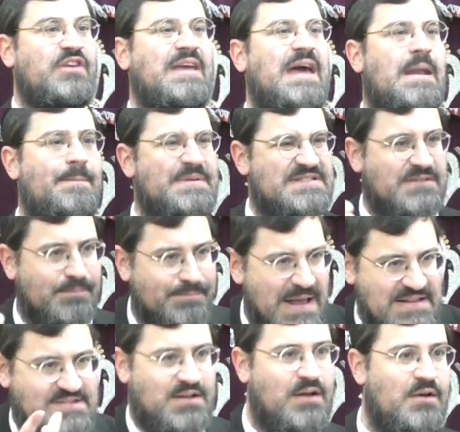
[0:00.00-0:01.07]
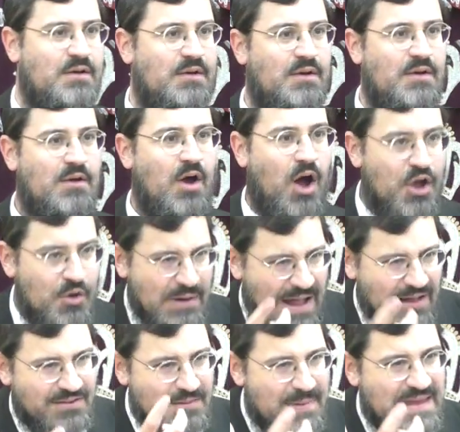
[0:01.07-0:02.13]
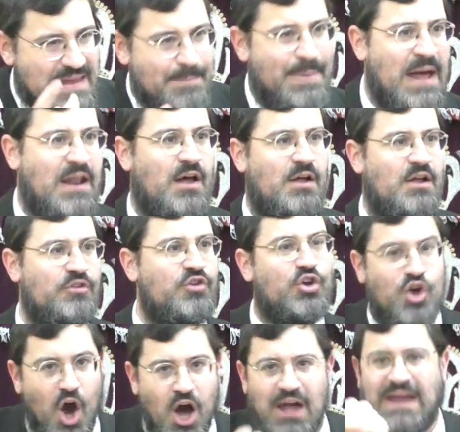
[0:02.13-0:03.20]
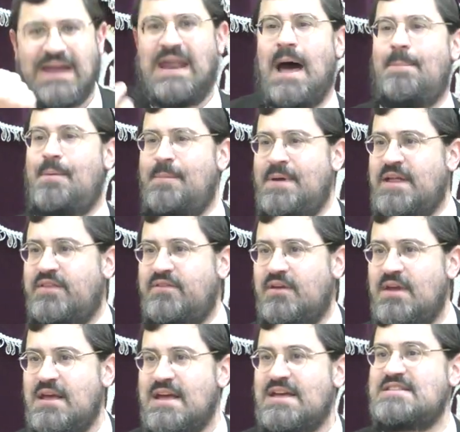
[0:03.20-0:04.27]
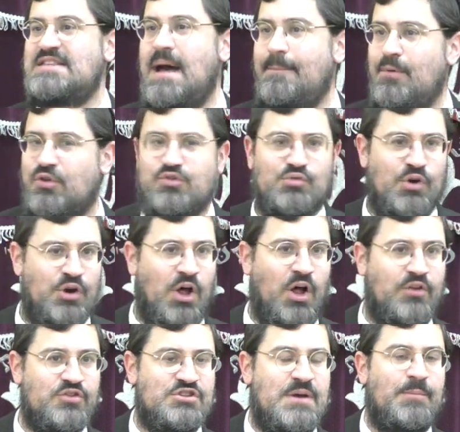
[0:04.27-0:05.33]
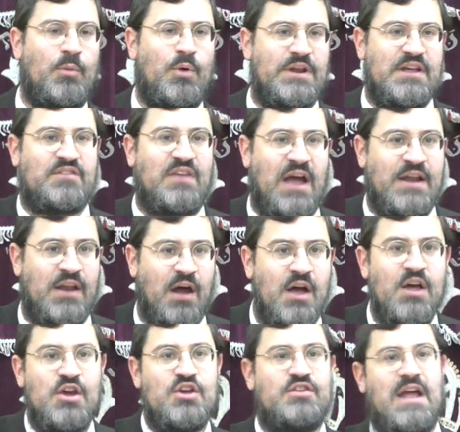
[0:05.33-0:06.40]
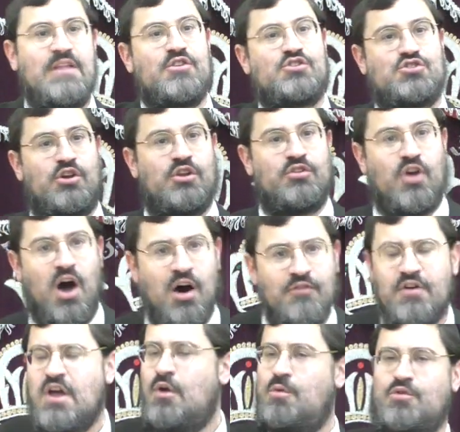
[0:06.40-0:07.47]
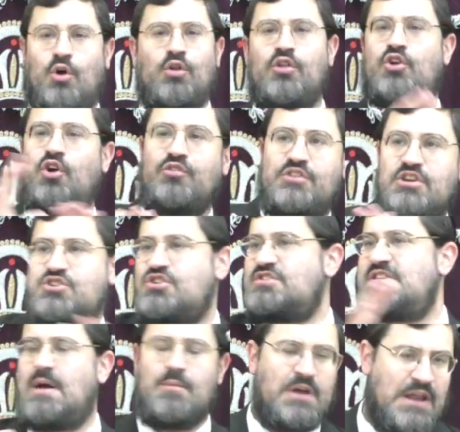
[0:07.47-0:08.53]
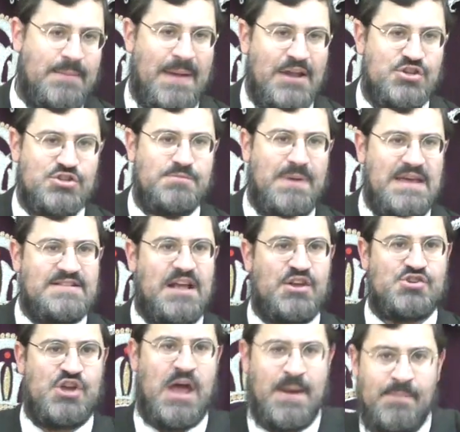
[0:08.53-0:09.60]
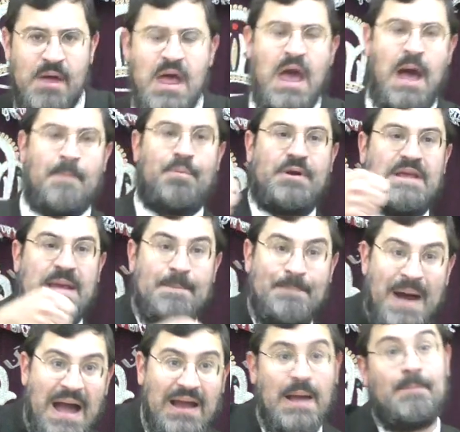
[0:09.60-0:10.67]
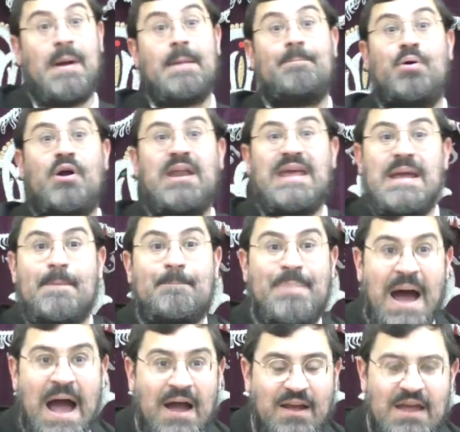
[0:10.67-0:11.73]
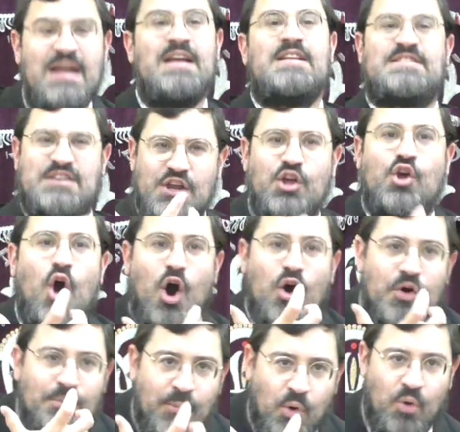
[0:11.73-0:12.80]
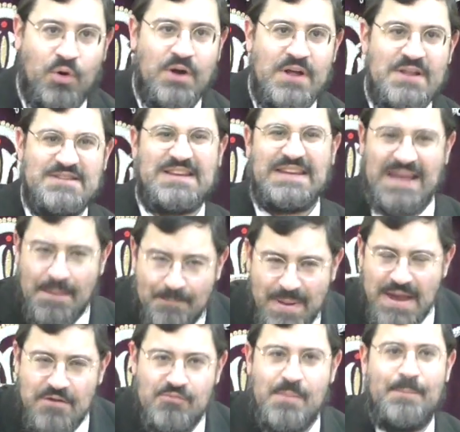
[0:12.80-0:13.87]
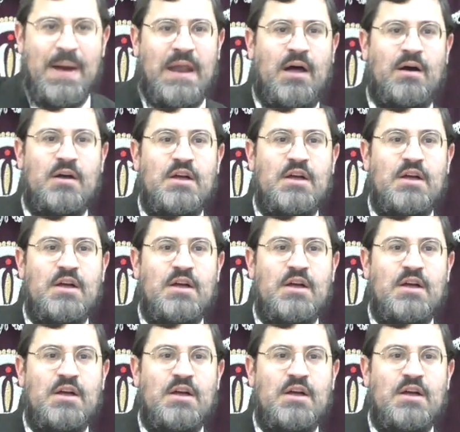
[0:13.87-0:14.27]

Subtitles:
to get a bissel besser? Are you allowed to make it better, to koch it up a bit? Is that mutter or not? Shimon, what are your taina? You take the cholent off with all the conditions that we're going to mention, Be'ez Hashem, and putting it back, and by putting it back, it's going to koch more. It's going to get better and better.